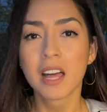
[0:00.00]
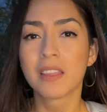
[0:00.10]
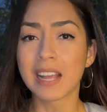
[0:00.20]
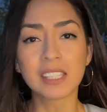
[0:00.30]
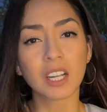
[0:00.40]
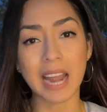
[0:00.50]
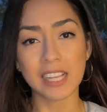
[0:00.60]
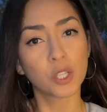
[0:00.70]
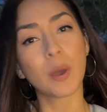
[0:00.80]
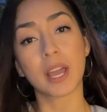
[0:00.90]
That's a
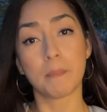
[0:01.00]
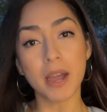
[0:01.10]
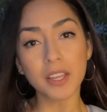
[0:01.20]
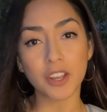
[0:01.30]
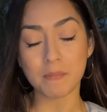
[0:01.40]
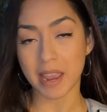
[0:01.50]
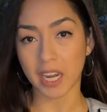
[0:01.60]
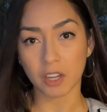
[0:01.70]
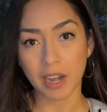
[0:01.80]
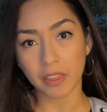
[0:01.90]
nice quick buck they're
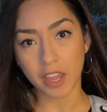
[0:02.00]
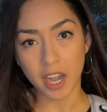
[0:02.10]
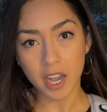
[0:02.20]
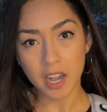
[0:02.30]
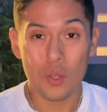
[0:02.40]
making right there.